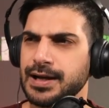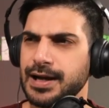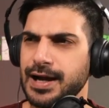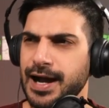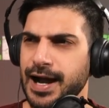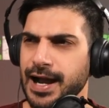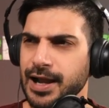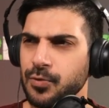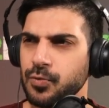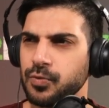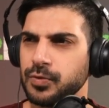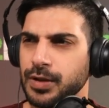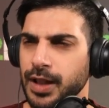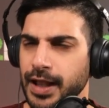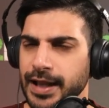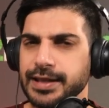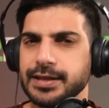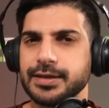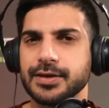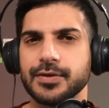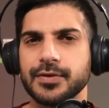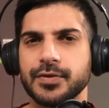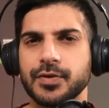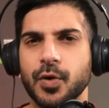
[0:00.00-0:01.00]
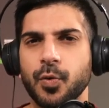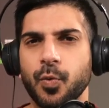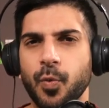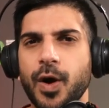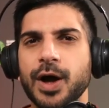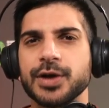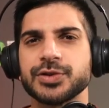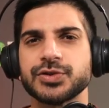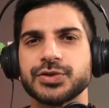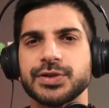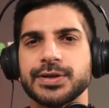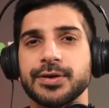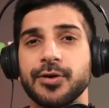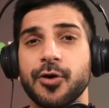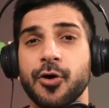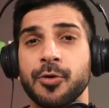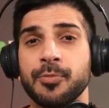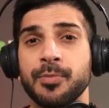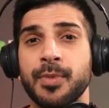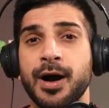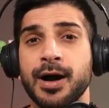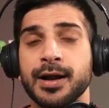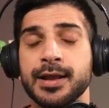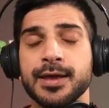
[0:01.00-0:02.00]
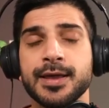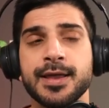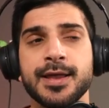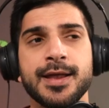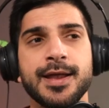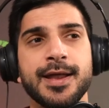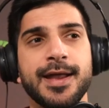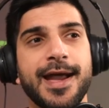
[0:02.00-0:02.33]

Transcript: I like the Washington Armada.